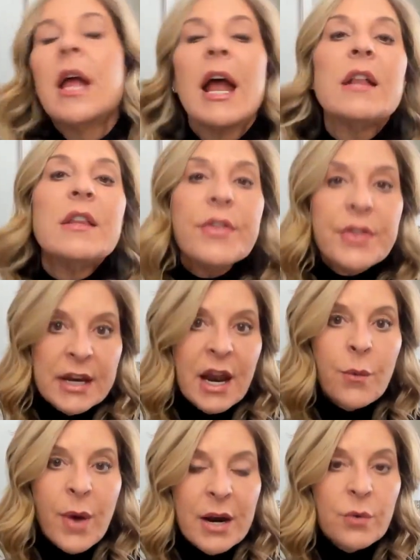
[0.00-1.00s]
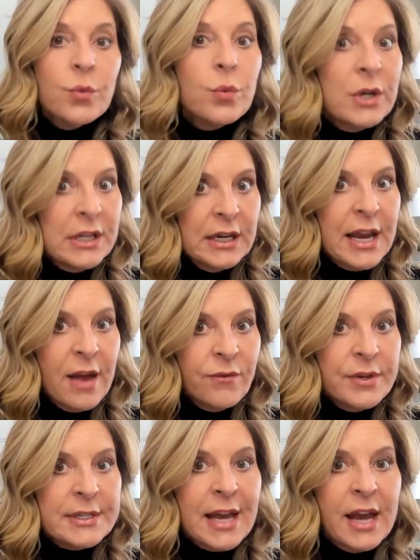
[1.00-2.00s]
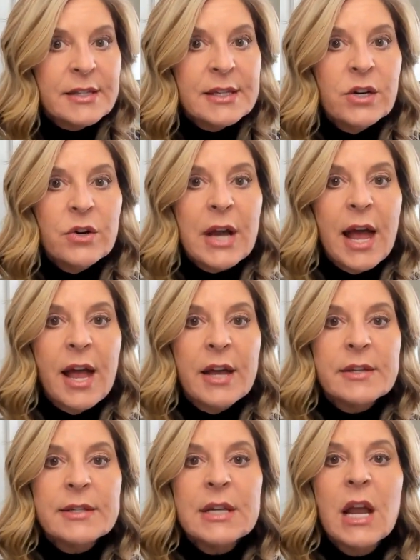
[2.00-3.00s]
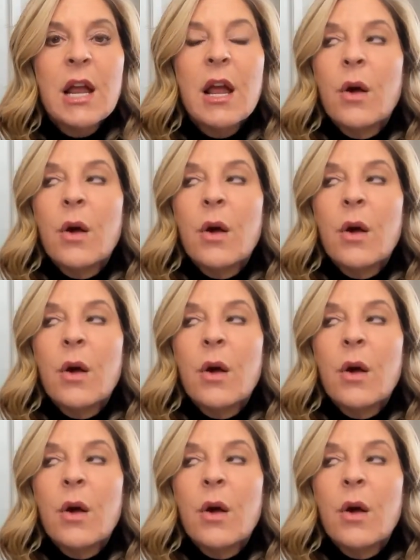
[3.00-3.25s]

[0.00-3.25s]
And the thing I want to really emphasize here, guys,